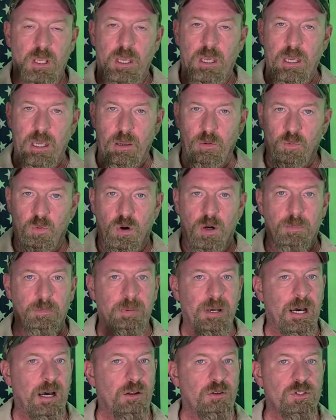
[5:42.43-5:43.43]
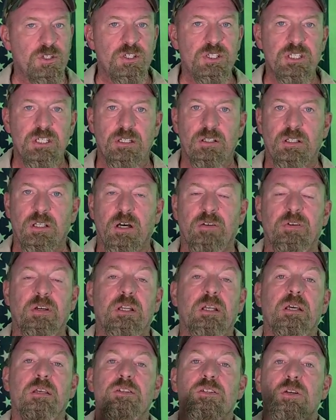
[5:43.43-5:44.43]
a one pouch deal of
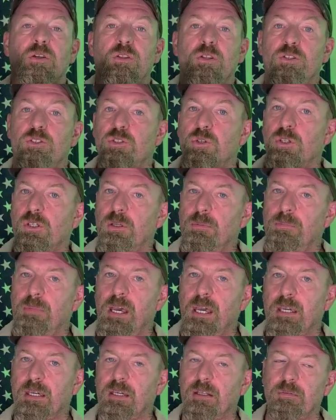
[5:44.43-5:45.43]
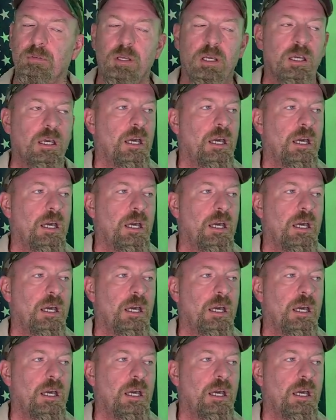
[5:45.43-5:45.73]
it so that you can make it